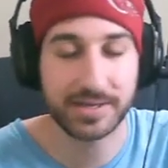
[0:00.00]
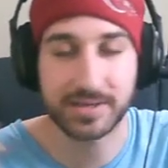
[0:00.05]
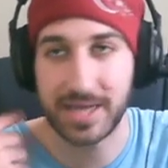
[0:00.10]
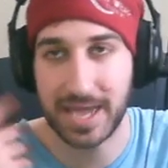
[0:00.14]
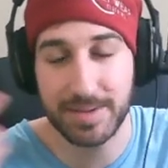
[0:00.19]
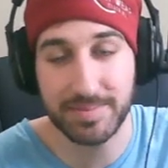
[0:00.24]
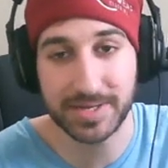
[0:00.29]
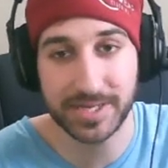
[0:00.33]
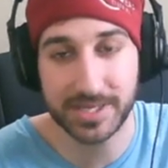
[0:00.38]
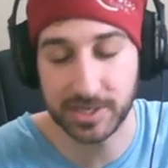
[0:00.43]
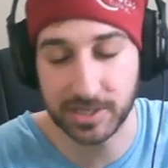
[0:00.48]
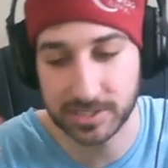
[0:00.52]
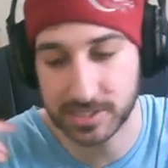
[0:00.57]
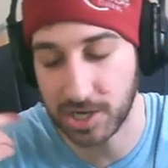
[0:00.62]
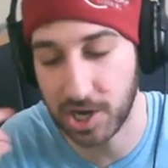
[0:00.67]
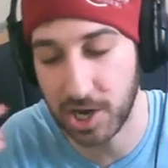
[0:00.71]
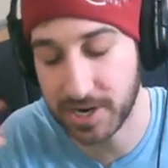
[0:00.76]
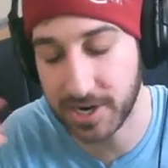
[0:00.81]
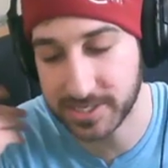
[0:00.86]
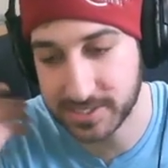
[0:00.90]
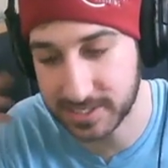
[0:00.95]
came and killed it.
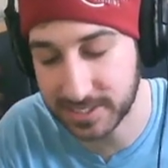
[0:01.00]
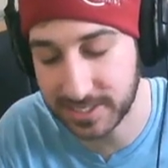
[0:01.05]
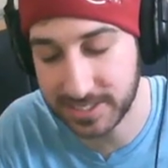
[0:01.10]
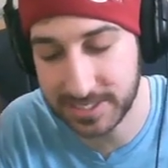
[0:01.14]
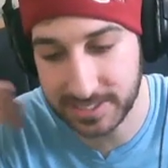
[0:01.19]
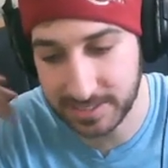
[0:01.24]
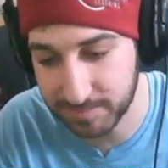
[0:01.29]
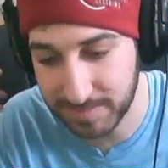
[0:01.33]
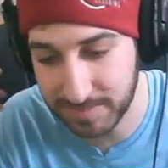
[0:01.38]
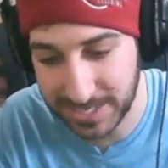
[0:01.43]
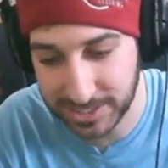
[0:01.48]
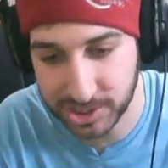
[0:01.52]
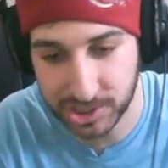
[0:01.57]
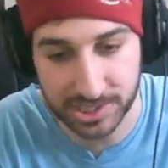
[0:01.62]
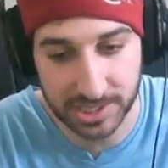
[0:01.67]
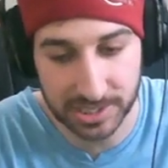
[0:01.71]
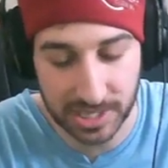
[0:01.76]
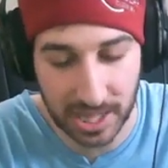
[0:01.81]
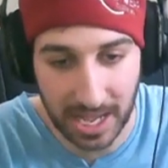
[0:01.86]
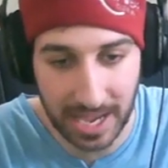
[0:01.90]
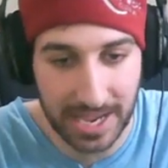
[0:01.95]
Honestly, he mentioned a
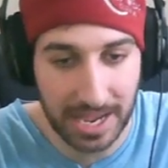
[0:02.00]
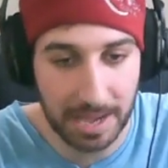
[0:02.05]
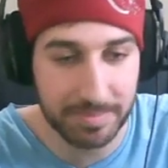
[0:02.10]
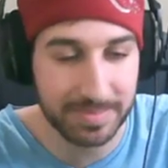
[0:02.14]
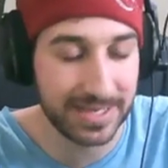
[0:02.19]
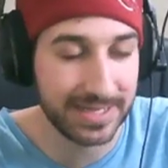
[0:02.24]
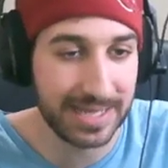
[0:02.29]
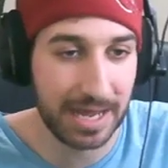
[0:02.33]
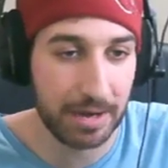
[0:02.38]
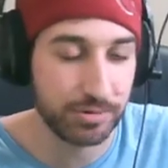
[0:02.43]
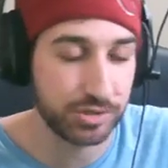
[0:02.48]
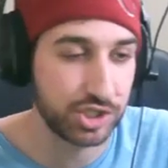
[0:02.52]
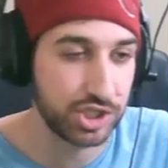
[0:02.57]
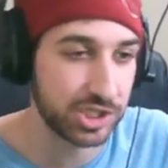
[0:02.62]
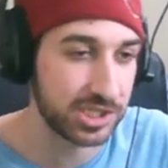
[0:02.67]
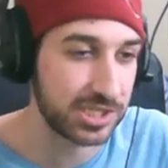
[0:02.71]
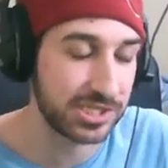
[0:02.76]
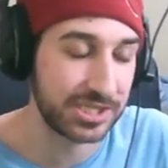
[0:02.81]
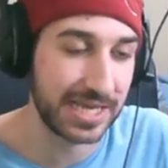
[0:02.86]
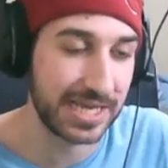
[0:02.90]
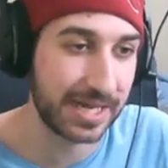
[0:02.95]
lot. I mean, that was
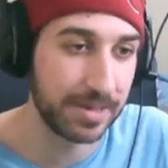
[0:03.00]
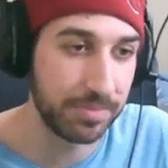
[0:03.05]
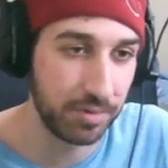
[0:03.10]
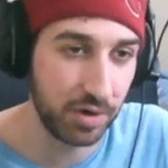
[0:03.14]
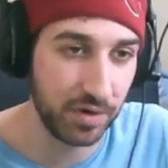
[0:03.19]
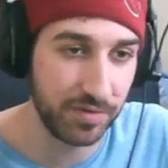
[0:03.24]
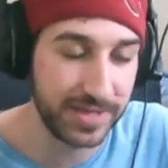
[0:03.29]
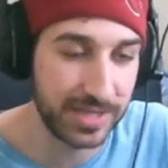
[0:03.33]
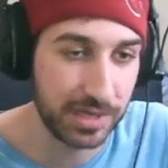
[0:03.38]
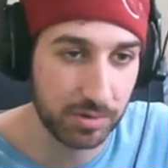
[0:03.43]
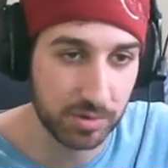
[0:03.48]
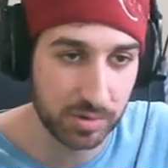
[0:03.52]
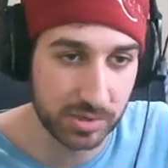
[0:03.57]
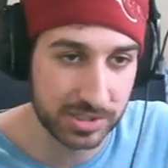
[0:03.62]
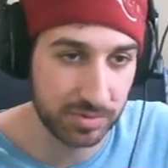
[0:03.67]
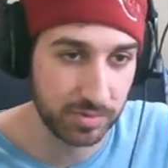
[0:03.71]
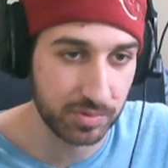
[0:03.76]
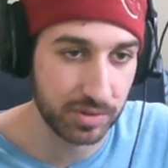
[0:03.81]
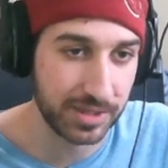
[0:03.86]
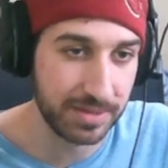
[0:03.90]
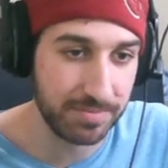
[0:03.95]
just the second movie. There
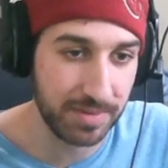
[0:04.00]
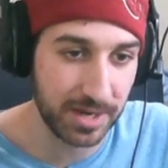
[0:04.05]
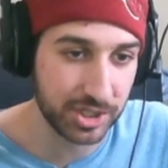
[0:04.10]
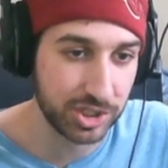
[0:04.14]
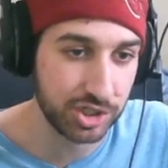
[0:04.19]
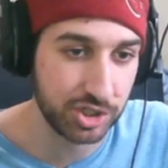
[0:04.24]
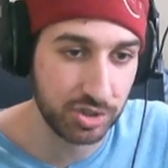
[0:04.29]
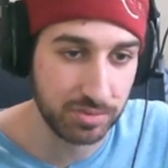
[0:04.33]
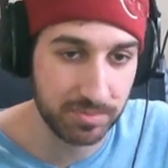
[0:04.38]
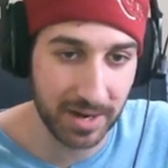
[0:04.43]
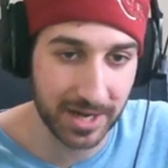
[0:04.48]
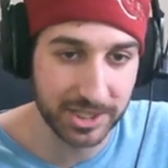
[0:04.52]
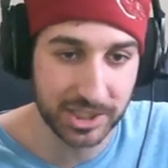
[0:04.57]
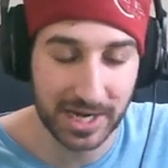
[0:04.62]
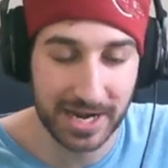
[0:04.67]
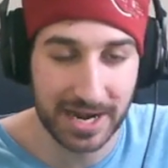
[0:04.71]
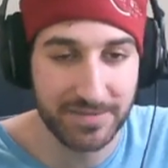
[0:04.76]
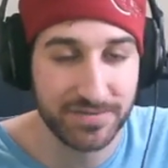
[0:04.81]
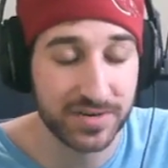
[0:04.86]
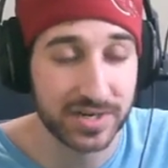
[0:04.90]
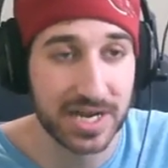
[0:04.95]
wasn't really much too much,
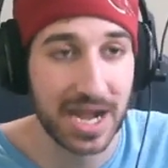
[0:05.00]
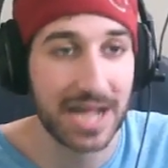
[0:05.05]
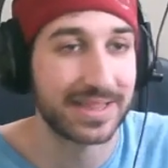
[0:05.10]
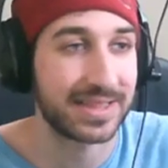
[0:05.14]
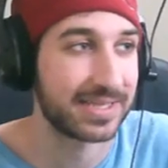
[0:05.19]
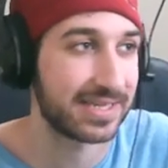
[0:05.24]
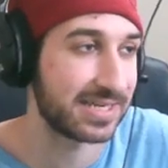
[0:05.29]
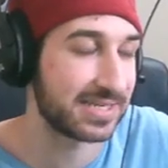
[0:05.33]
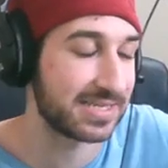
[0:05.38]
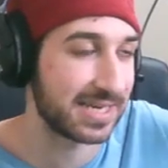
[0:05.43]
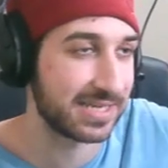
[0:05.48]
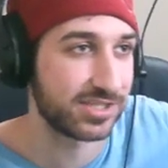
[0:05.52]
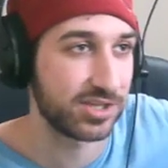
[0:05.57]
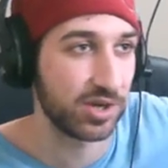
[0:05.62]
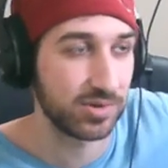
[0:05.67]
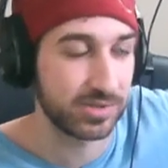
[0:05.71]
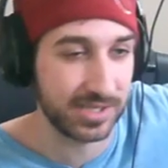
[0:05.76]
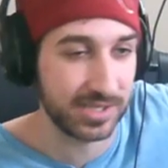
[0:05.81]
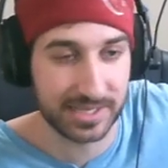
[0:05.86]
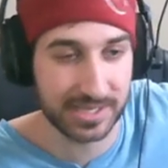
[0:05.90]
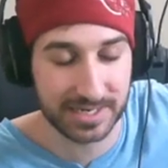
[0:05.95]
and I forgot that the Dead
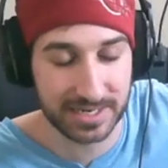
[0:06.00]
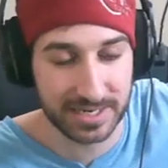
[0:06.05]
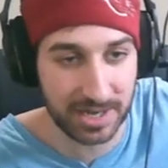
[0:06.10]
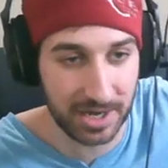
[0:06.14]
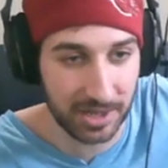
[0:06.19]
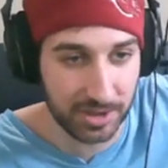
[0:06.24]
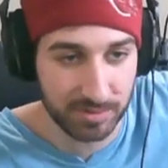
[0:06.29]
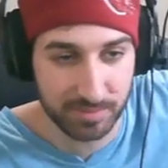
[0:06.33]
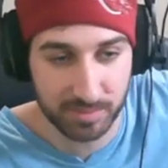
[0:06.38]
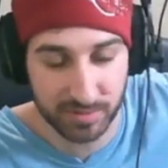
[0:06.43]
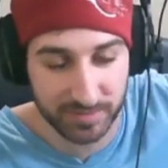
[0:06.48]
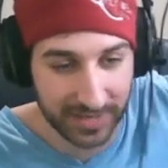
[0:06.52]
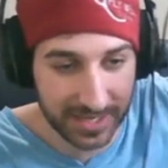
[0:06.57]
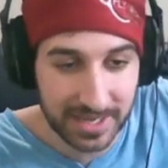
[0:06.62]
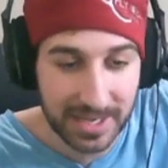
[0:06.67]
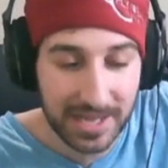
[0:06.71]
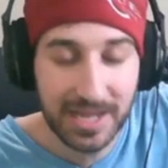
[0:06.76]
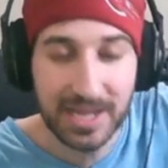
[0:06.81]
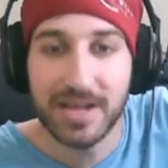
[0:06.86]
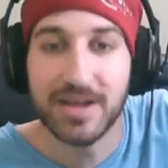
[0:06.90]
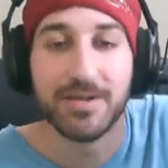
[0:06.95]
Zone's in the other movie.
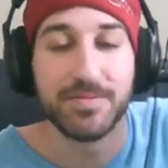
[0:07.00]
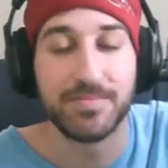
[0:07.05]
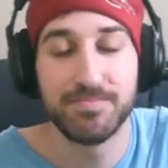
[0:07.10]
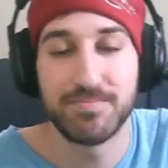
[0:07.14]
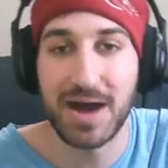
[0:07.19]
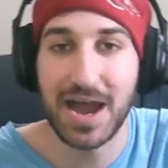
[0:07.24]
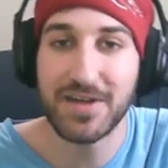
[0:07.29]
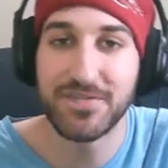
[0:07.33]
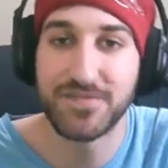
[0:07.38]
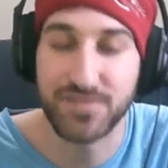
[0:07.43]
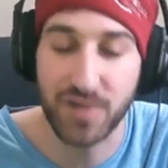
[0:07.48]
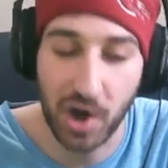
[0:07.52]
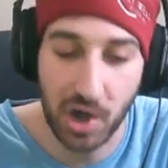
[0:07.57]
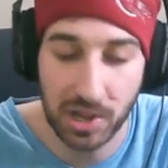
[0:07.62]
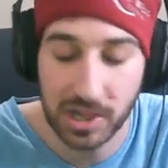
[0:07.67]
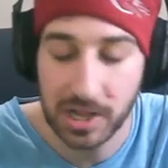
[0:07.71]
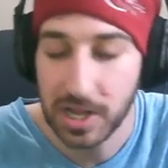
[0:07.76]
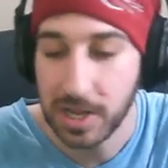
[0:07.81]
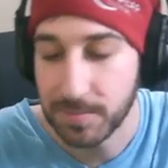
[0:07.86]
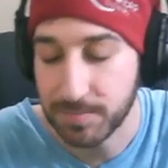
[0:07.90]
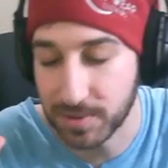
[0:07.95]
My
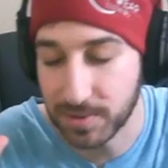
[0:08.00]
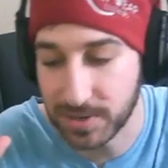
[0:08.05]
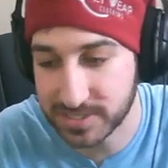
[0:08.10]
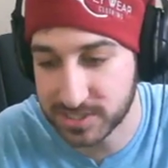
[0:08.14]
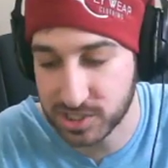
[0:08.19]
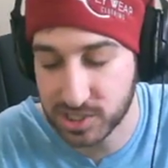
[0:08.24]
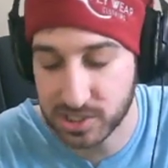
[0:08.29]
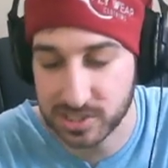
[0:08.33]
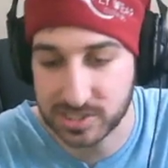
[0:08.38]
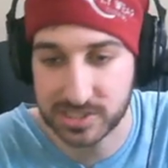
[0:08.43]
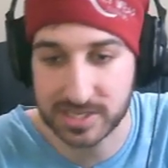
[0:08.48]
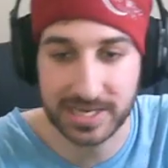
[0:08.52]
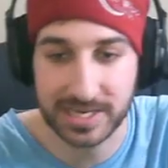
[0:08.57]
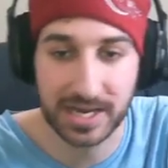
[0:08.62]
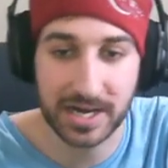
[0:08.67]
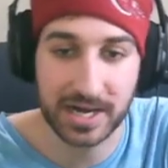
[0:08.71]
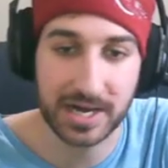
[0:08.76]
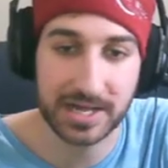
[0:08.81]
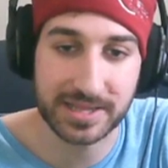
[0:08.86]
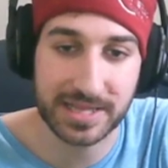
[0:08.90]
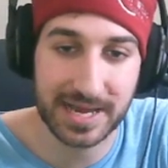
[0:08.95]
fault, but seriously,
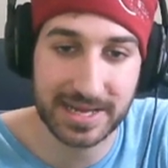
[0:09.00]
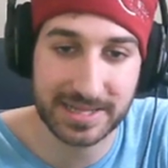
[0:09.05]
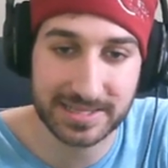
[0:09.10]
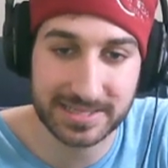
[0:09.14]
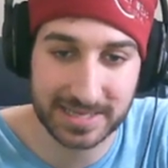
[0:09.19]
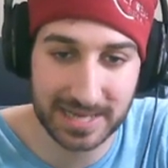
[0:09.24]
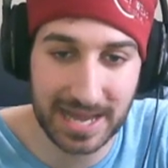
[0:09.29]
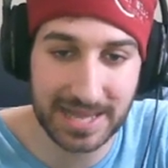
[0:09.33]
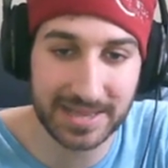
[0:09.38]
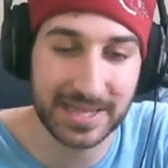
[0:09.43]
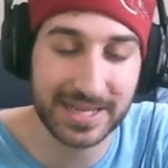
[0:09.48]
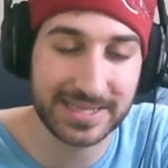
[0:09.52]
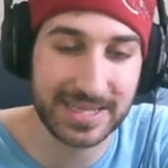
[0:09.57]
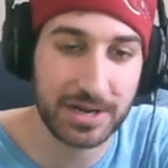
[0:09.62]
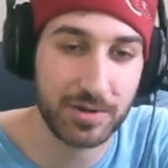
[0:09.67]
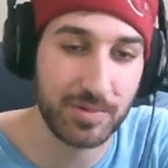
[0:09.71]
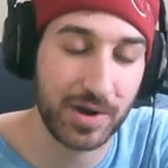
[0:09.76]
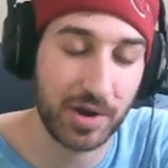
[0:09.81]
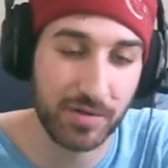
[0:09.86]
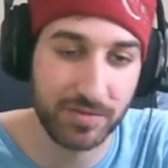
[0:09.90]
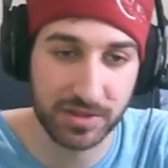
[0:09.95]
uh, I I like that
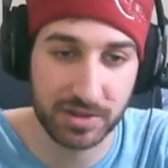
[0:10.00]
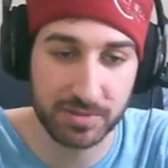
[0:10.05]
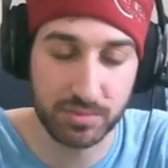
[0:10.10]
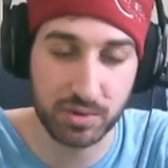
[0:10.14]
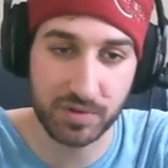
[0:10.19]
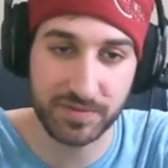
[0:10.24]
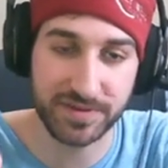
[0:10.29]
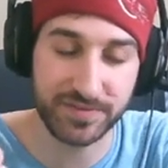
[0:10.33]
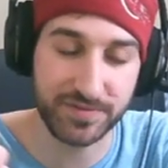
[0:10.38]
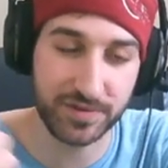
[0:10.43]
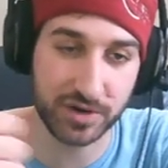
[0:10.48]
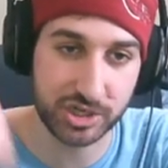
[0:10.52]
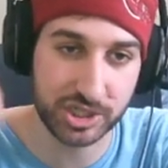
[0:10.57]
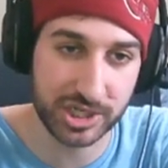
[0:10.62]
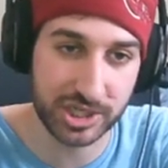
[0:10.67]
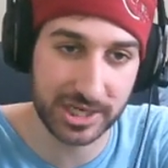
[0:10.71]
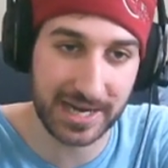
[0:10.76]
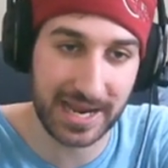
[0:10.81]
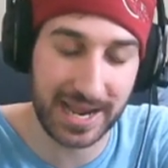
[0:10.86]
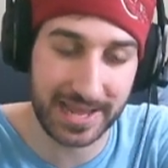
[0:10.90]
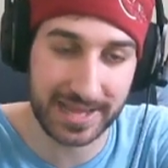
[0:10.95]
he went over the movie
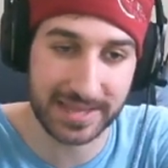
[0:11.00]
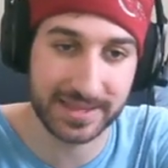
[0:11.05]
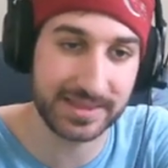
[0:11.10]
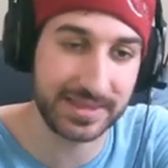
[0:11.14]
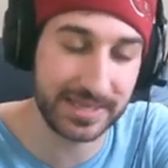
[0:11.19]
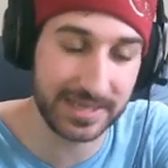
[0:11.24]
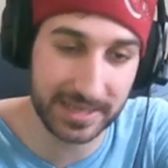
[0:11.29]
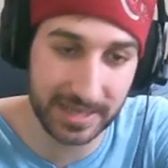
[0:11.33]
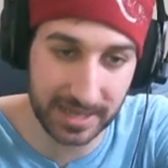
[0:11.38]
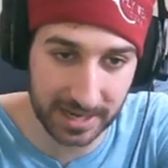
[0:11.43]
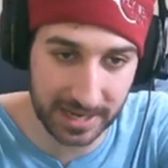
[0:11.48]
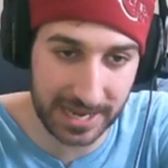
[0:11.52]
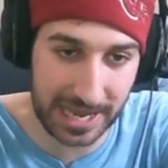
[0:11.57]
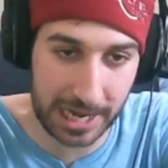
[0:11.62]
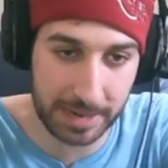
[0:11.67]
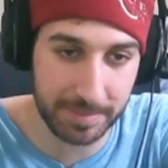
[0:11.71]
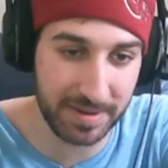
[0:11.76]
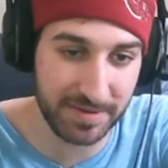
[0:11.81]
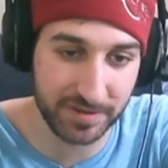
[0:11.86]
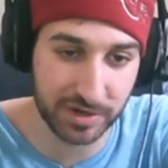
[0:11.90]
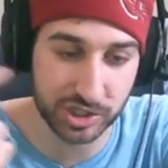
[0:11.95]
version and the uh,
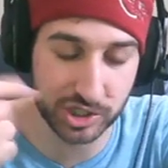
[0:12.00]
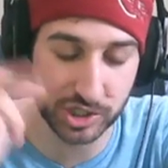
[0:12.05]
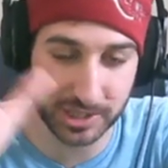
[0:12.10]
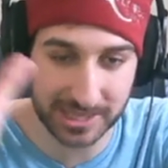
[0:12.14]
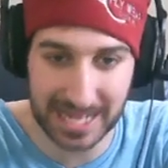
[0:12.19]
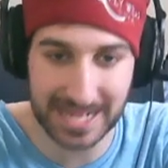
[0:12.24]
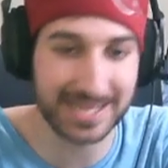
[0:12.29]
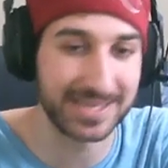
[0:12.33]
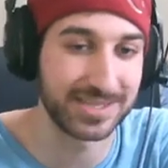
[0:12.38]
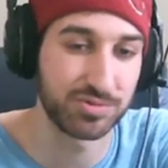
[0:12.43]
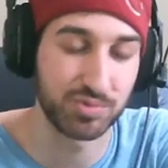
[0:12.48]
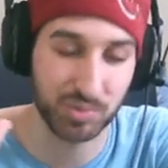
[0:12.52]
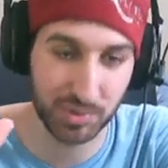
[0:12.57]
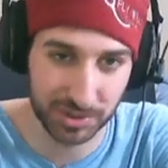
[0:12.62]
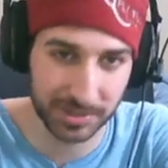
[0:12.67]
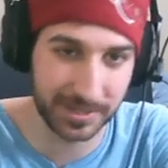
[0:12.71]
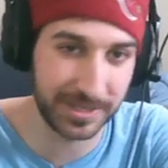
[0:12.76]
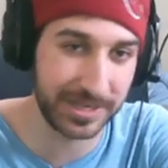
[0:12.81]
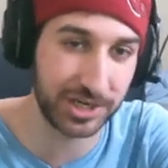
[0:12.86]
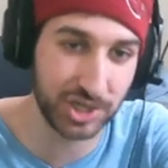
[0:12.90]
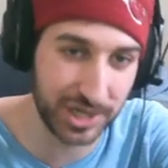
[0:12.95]
anime version. That is
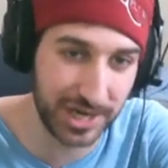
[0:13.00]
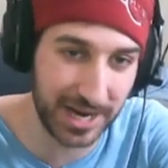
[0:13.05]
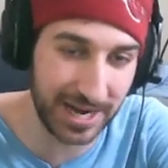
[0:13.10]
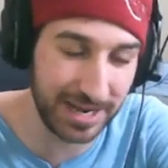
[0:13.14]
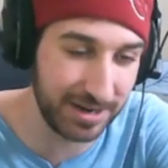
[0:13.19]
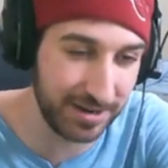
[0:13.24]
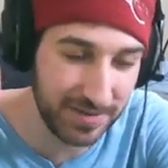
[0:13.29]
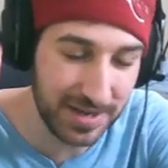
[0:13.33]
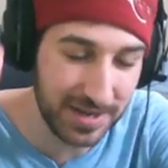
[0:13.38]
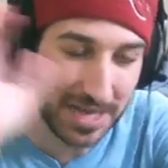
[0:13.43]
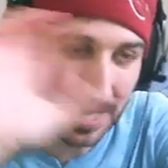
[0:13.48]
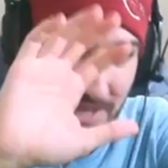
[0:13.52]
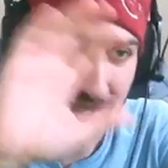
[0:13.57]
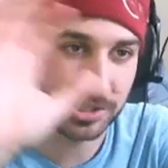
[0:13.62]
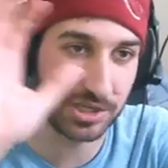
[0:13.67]
really creative. So